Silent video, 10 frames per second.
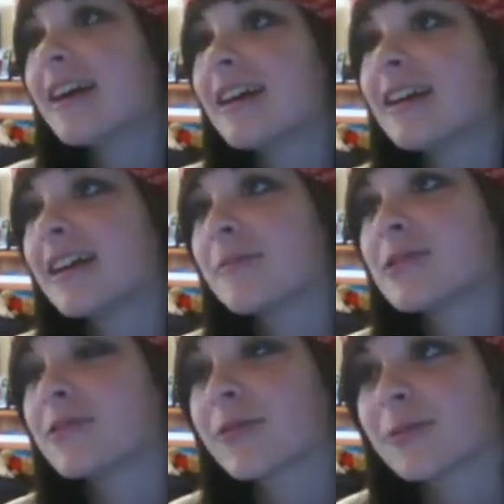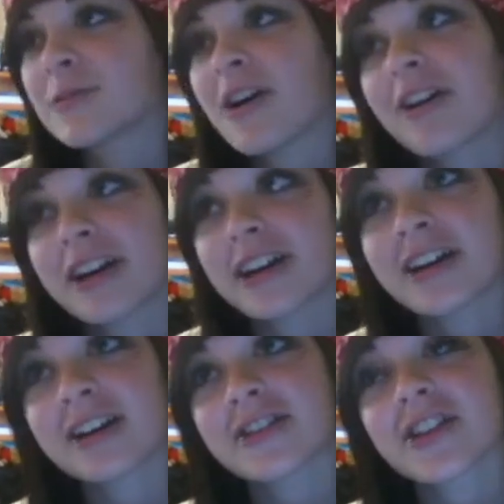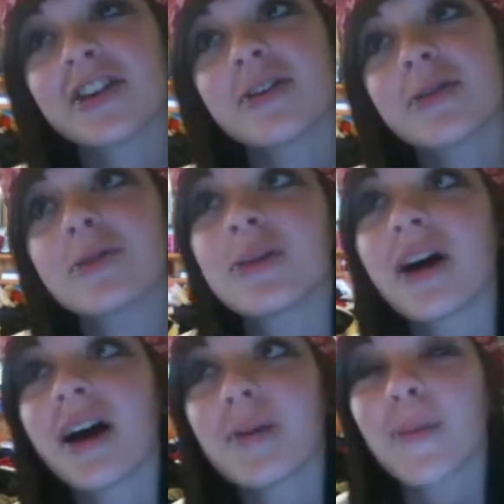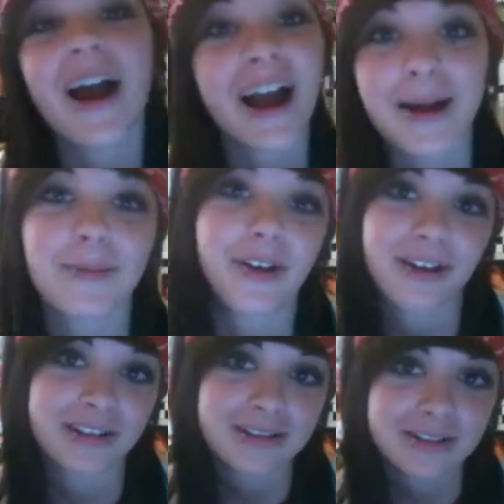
in an empty room talking to my iPod.